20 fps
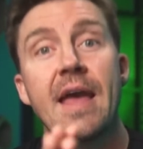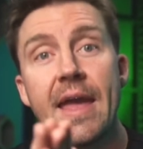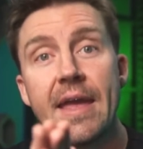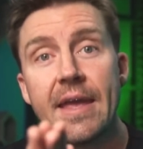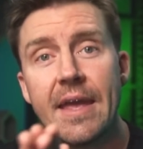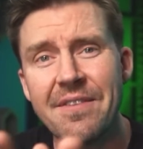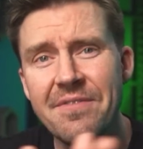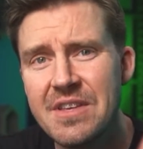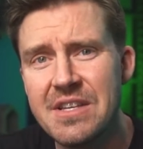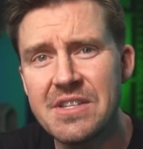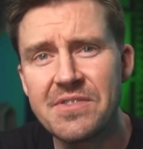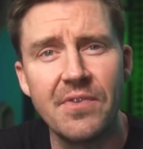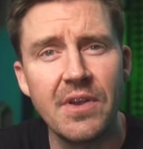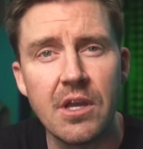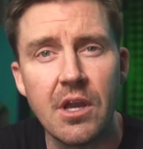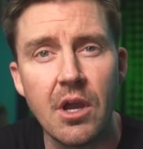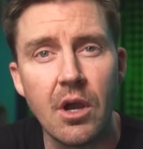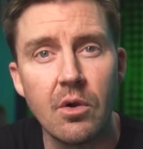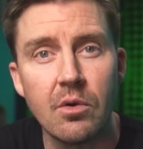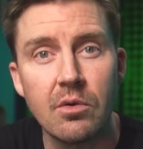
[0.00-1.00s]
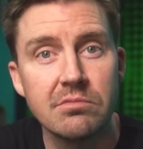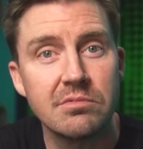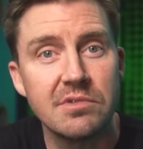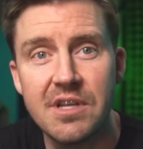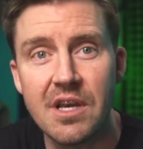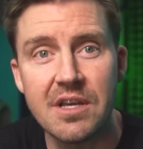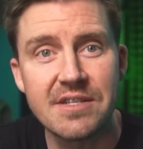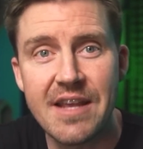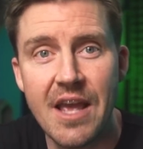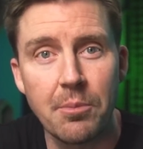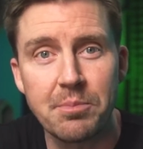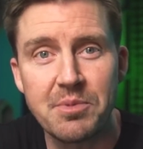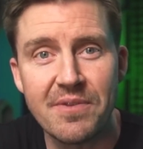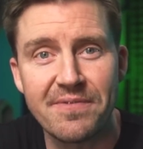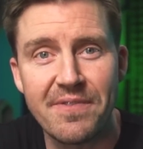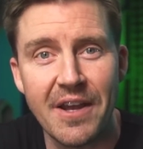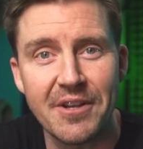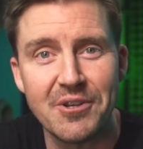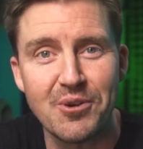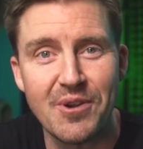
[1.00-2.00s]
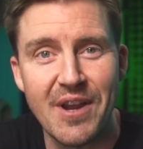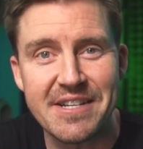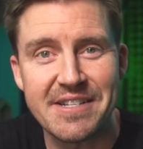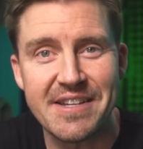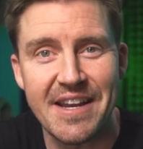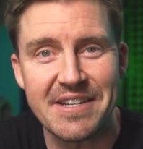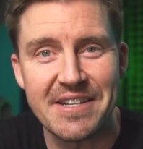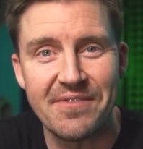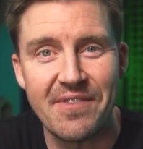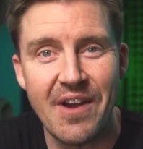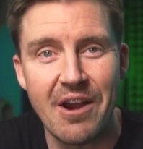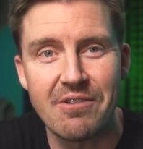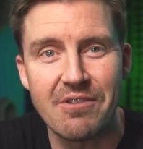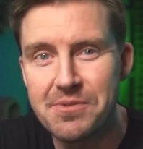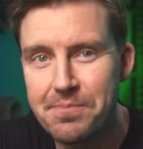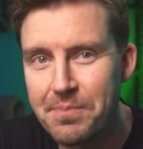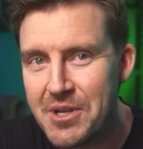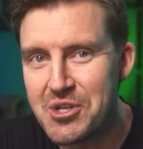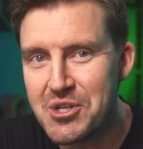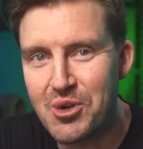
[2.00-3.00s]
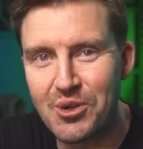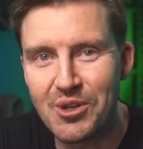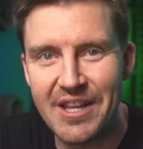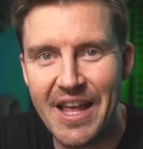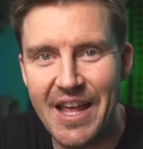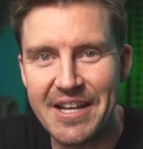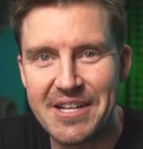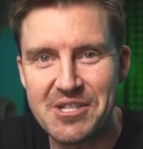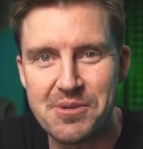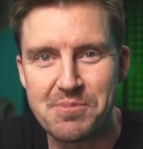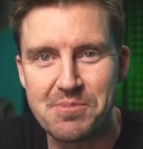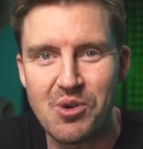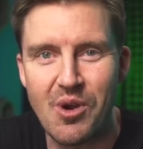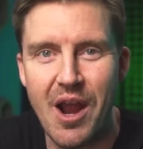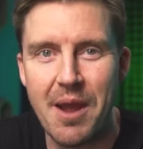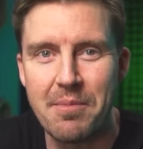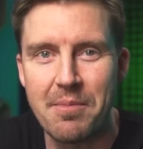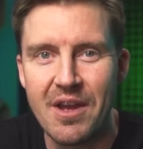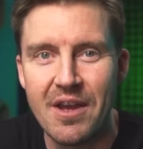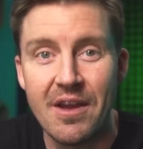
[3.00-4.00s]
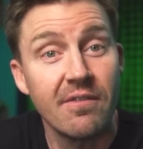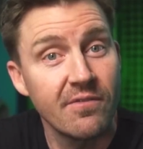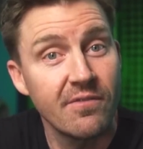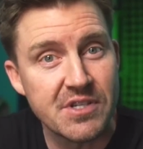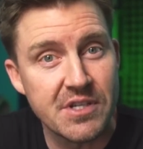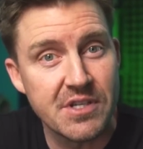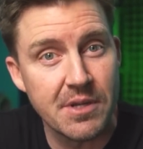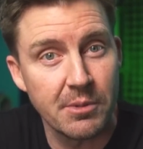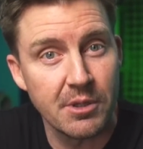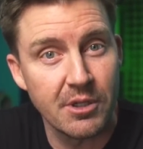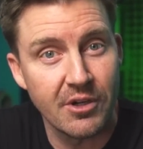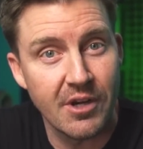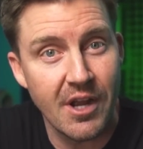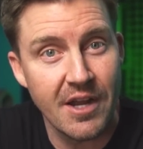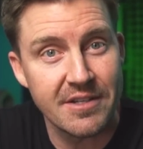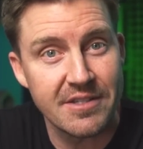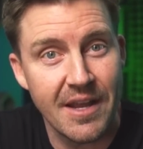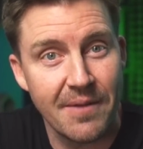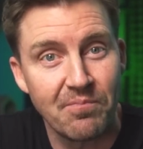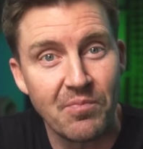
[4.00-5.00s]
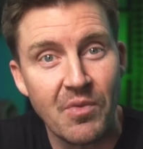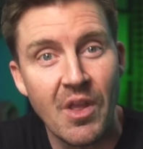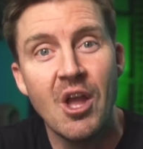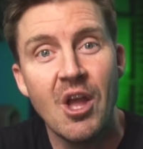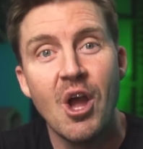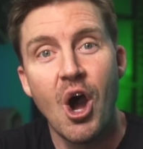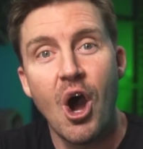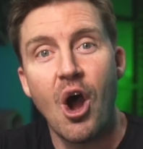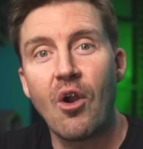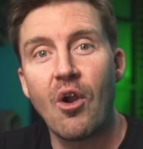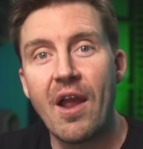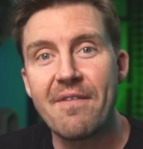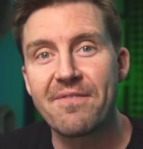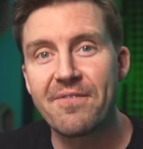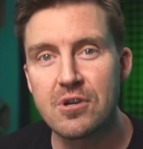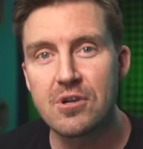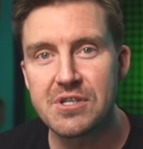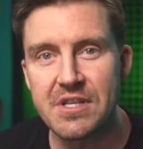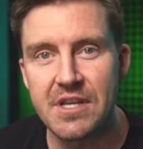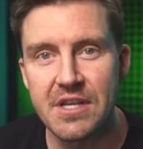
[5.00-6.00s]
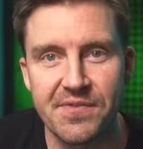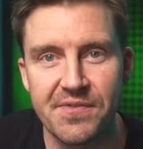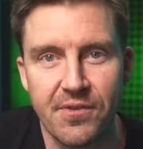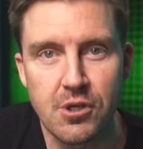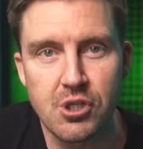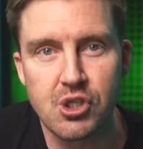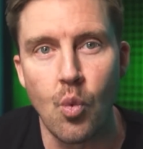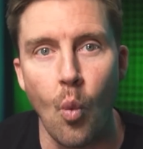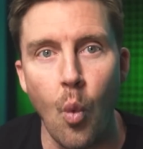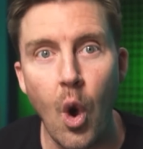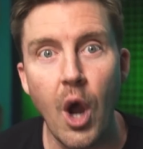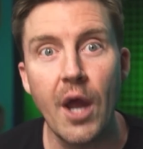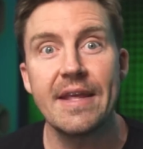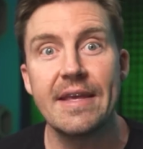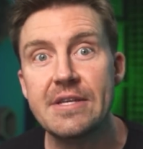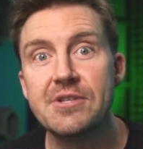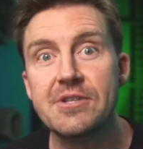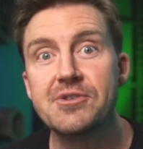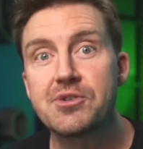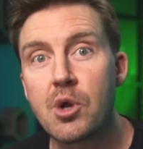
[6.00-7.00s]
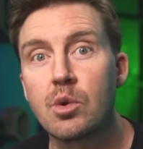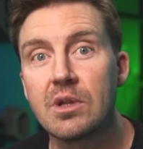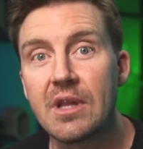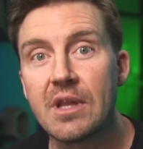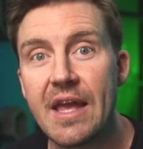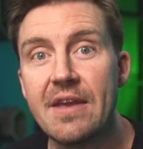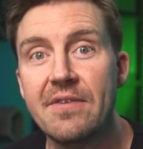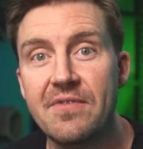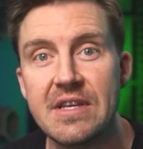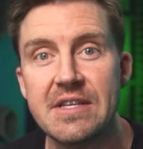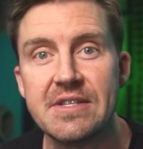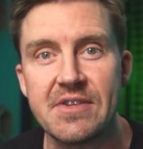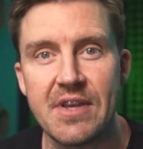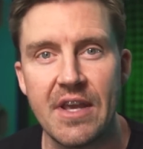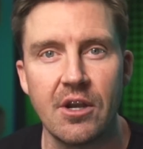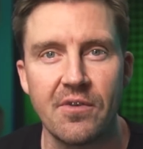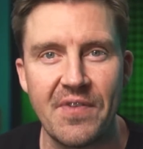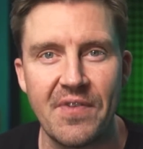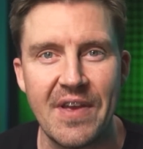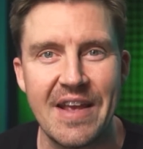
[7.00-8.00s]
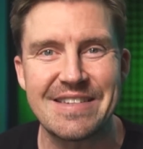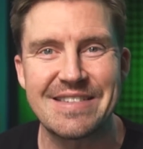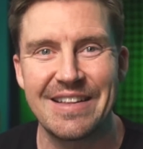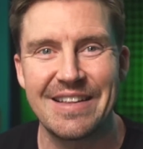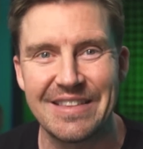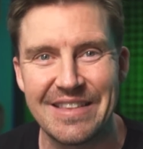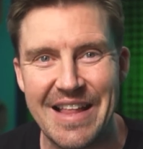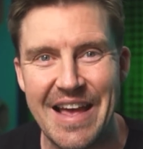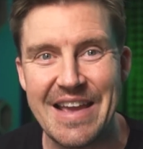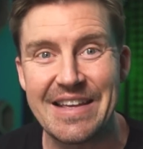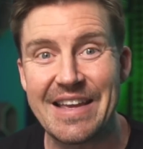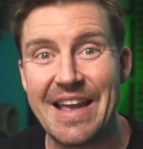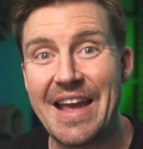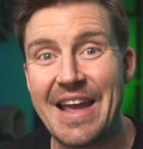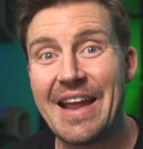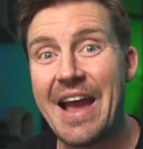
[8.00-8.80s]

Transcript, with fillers: hey, if this video does help you find your next antivirus, be sure to like and subscribe for similar content. All right, first things first, what is Total AV's interface like